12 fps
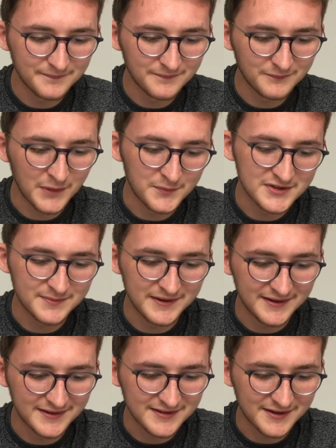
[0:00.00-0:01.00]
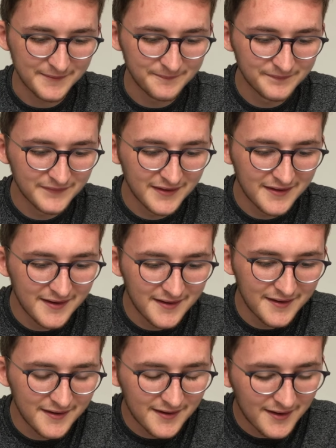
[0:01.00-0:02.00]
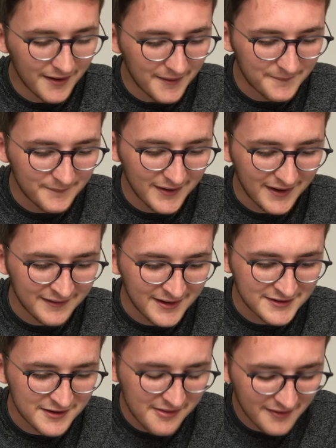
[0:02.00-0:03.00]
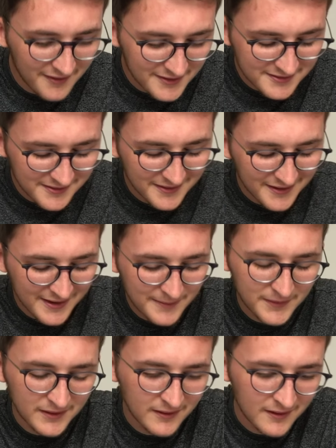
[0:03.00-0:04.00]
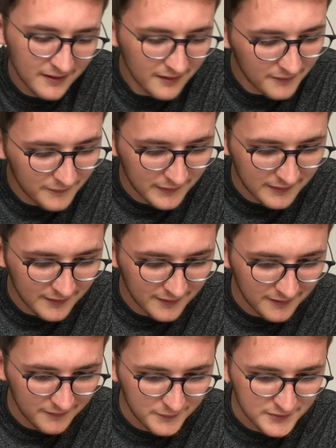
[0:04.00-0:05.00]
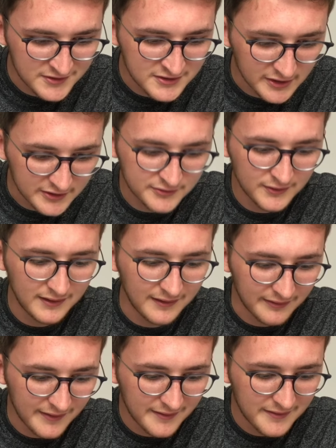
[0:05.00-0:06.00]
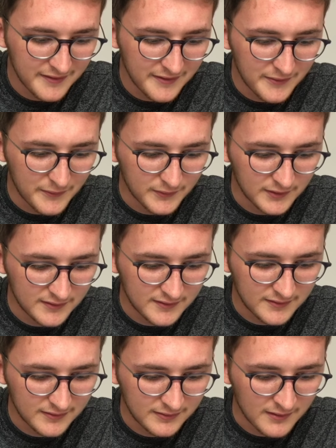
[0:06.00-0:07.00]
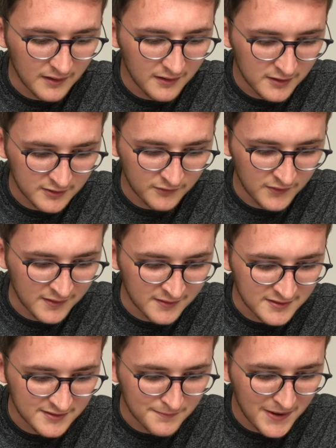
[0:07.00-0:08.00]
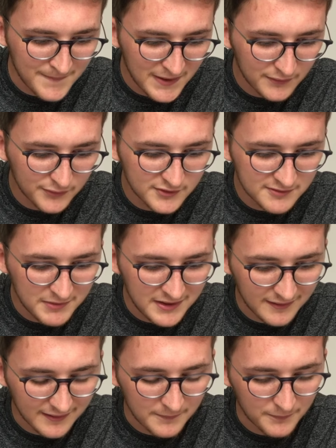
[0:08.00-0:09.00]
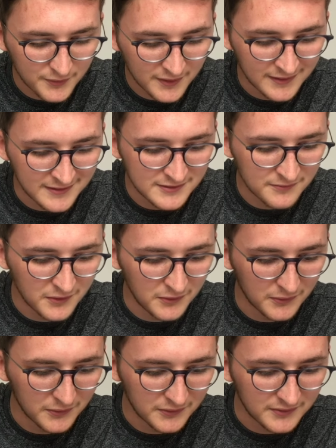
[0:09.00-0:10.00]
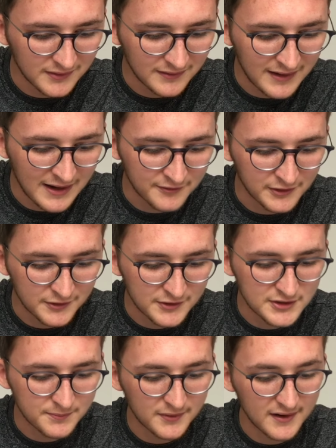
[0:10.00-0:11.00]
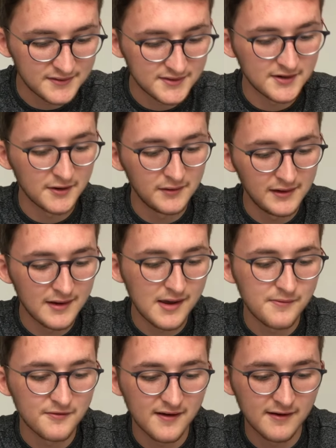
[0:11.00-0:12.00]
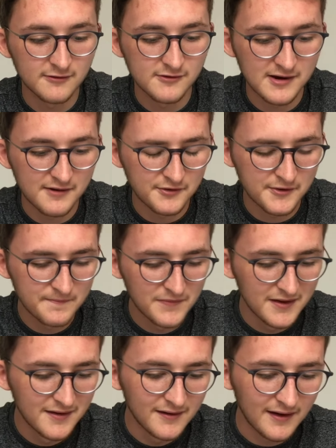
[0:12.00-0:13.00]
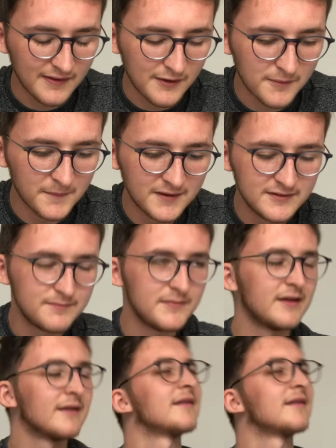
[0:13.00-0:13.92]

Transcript: when we're speaking to him. And actually the last thing that hit me when I was just reading that was the last verse. My mouth will speak in praise of the Lord. Let every creature praise his holy name forever and ever. And that reminded me, I